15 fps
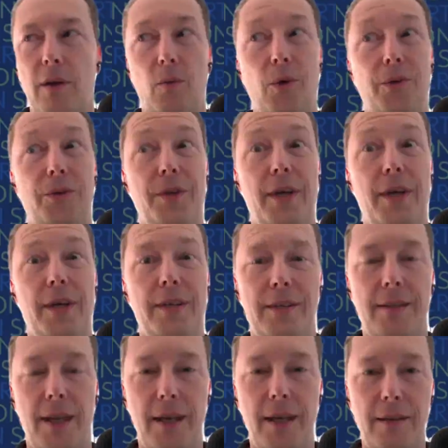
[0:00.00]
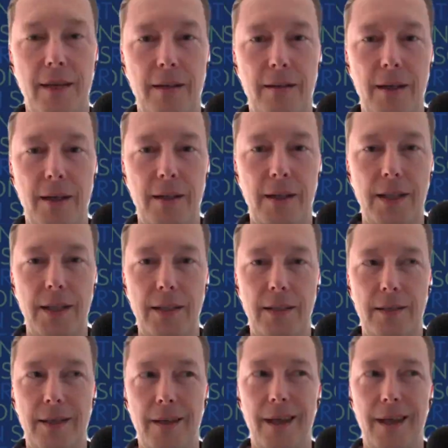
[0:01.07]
what they say that they need,